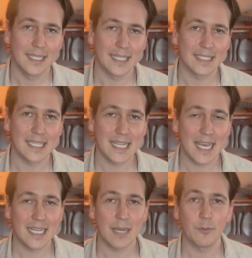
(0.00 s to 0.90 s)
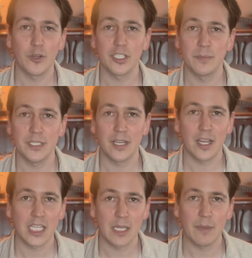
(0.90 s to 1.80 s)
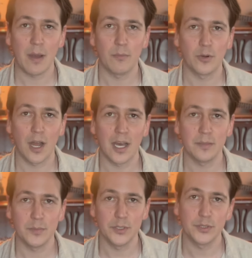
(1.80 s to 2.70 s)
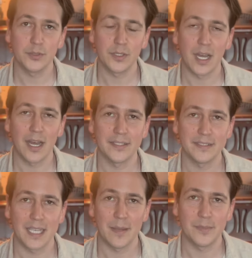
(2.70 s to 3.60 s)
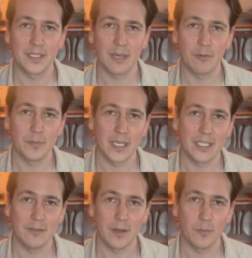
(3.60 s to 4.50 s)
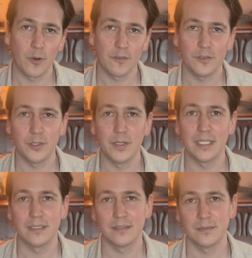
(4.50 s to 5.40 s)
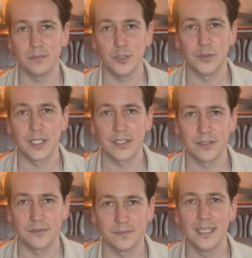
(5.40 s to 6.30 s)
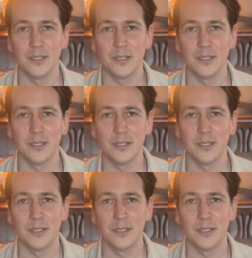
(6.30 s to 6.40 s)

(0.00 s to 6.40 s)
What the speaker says: Instead, I'm going to be talking about broad musical concepts that will make you a more fluent musician.